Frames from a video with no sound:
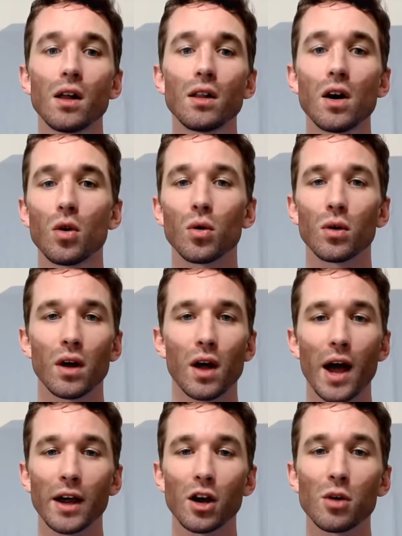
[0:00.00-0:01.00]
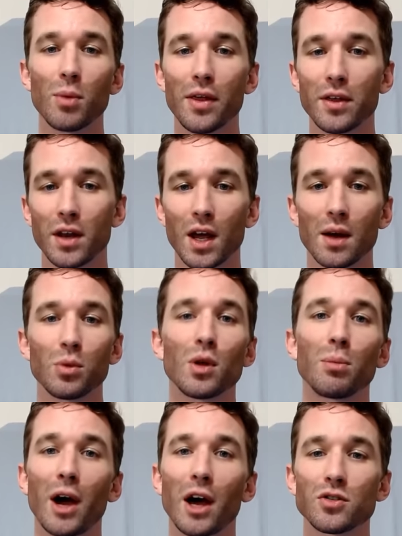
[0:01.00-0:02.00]
Hello, I go by the
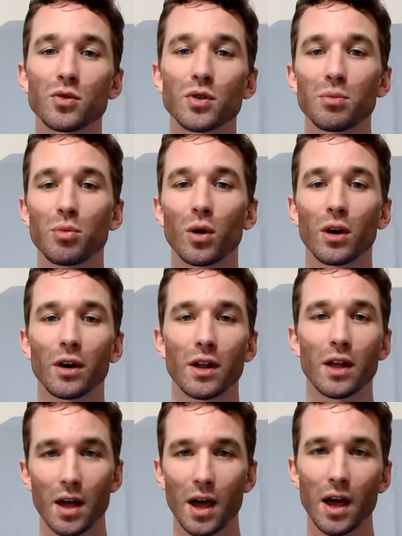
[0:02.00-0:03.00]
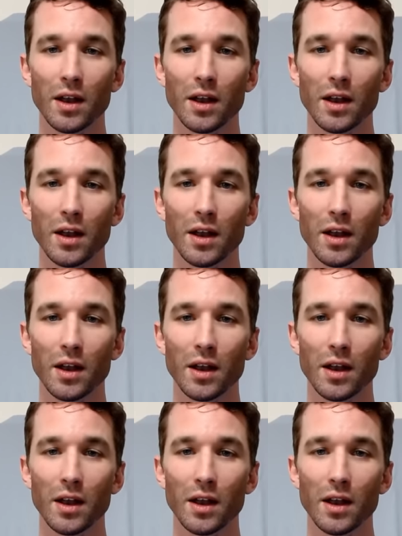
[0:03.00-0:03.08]
name The Badger Reborn,